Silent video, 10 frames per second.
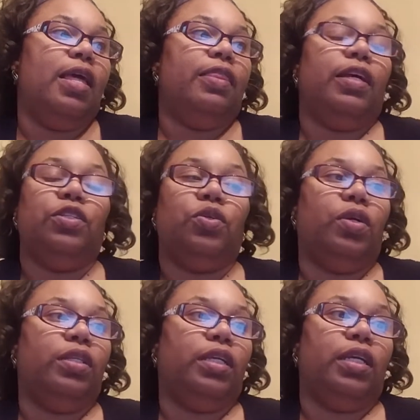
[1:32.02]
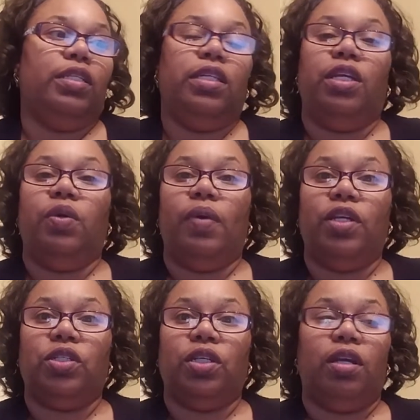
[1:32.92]
That during the
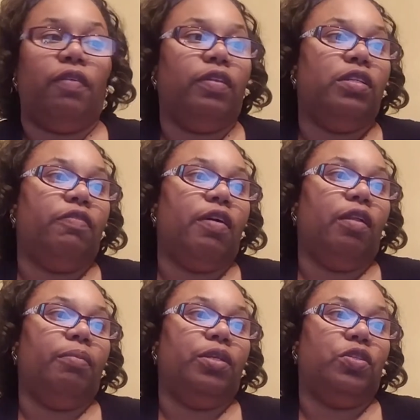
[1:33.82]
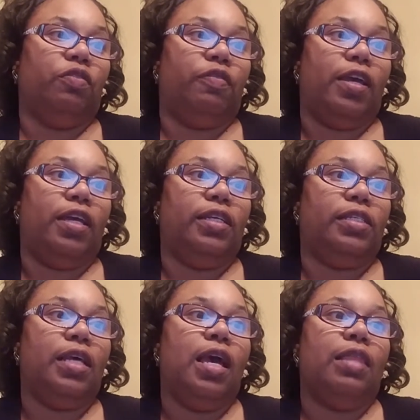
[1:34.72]
continuation of the developmental
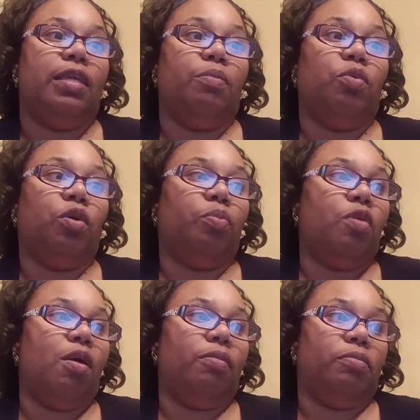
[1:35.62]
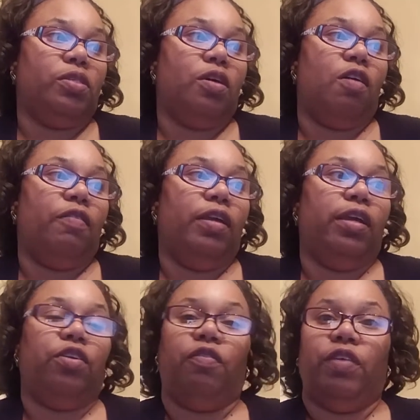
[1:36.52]
phase, that more problem-solving
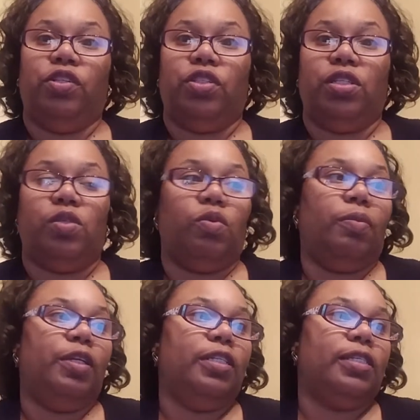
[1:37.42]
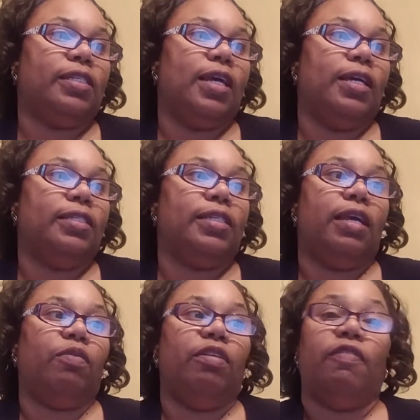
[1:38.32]
interventions will be discussed
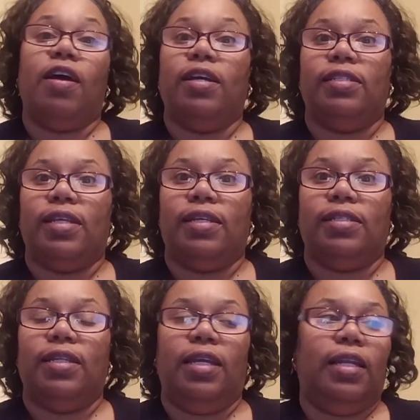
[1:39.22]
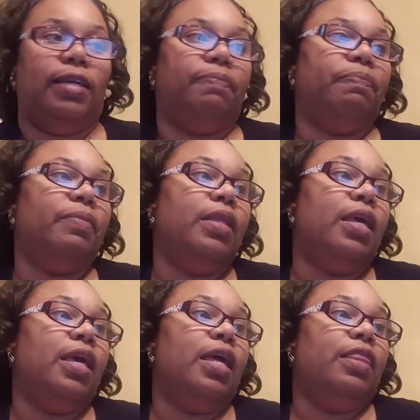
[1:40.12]
and revised as needed.
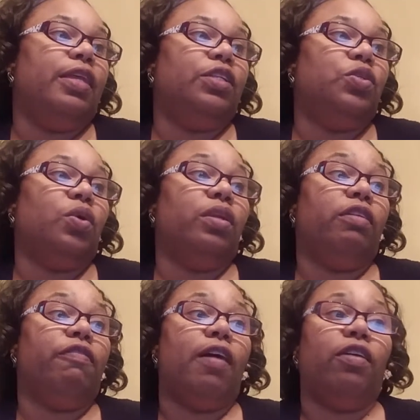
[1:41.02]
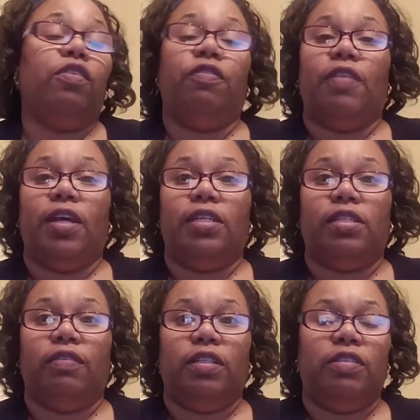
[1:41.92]
That during the final phase
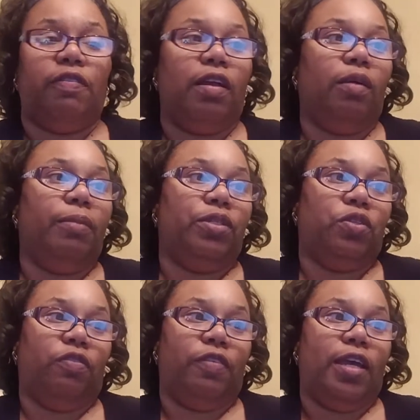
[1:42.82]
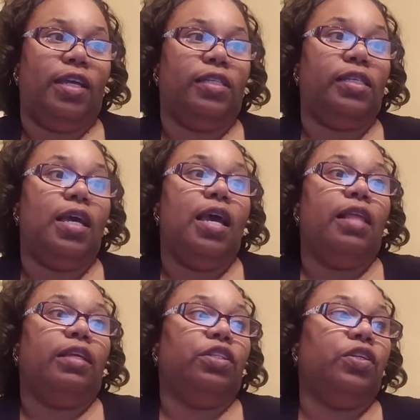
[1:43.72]
of the developmental phase,
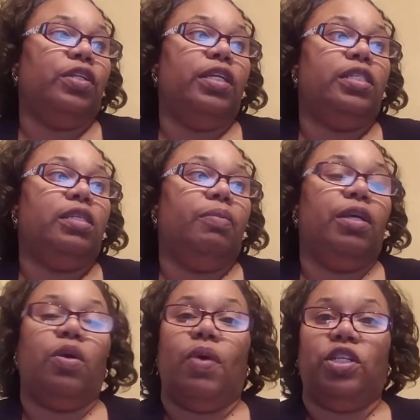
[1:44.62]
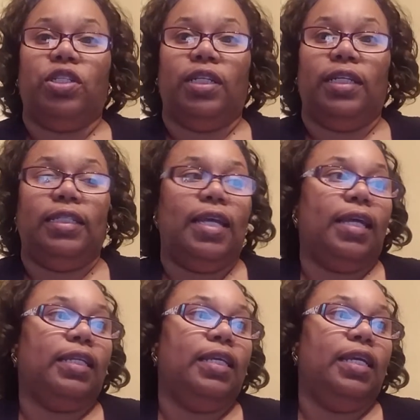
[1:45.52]
that there needs to be questioning
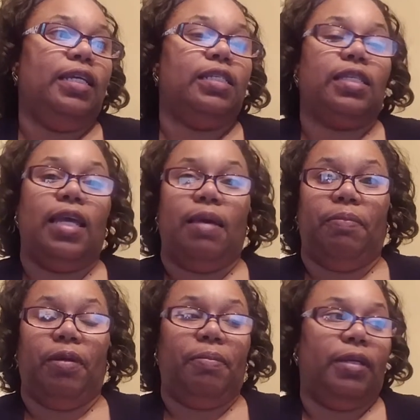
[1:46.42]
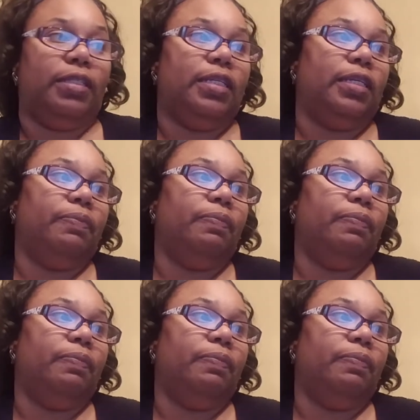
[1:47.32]
techniques implemented.